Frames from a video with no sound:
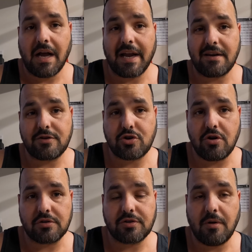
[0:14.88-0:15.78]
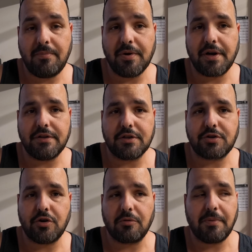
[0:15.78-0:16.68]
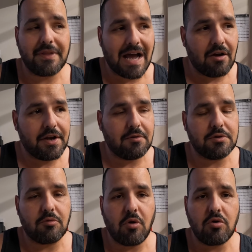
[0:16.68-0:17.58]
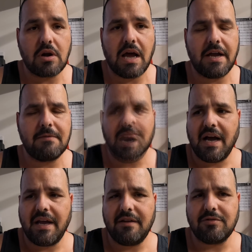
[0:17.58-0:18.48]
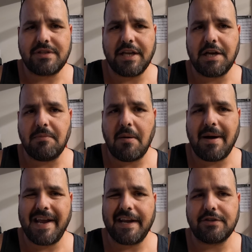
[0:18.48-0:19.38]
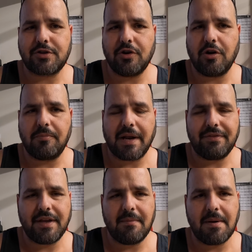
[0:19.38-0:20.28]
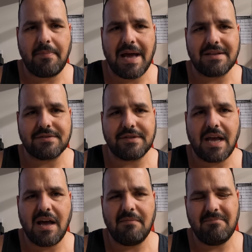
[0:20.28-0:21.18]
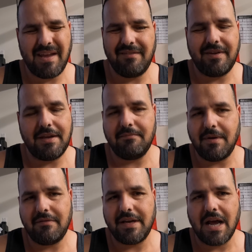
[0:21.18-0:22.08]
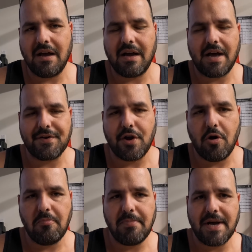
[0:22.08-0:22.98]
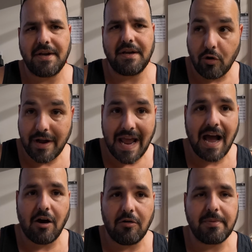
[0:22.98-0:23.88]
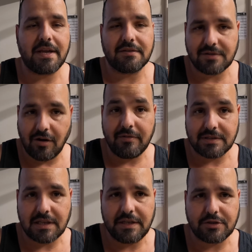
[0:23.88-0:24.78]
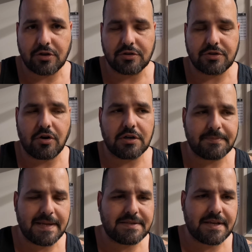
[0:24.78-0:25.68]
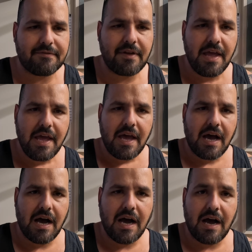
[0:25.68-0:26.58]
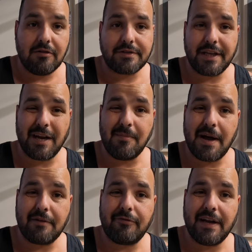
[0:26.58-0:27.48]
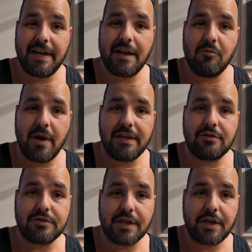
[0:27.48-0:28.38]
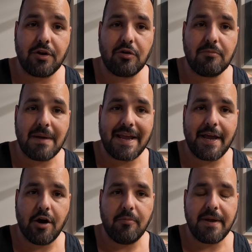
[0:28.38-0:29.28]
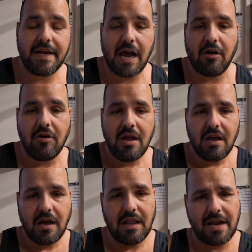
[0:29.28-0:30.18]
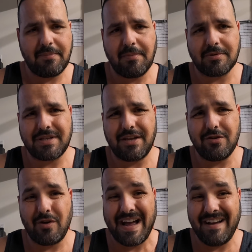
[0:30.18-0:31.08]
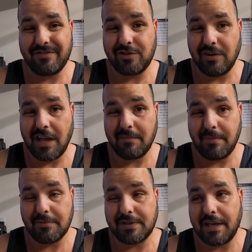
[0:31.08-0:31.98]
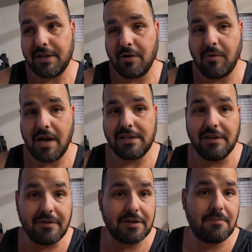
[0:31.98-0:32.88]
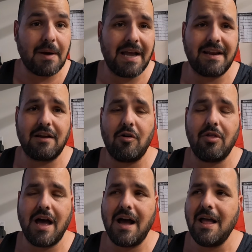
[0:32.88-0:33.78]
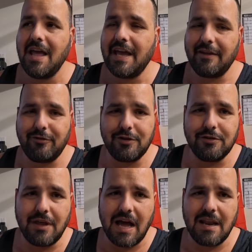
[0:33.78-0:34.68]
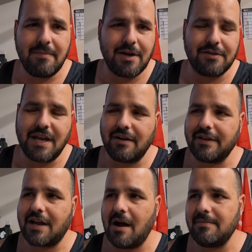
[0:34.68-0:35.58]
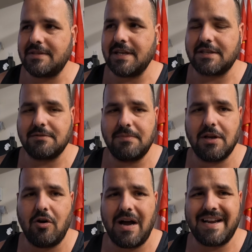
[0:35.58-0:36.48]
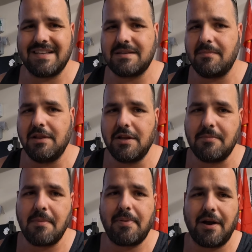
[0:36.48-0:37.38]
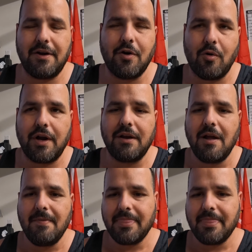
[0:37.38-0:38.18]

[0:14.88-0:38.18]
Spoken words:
I got a trunk, so I'll put it in the trunk. But now here with the Road Glide, I was thinking about buying a trunk, but I think I'm going to pass on that. Maybe not. I don't know. But for now, because obviously trunks are expensive, I was thinking about finding a way to secure my helmet. Now, a lot of people say you don't have to. A lot of people say, you know what, leave it on the bike and all that. If you do that, let me know down in the comment section below. I guess I'm a little bit paranoid.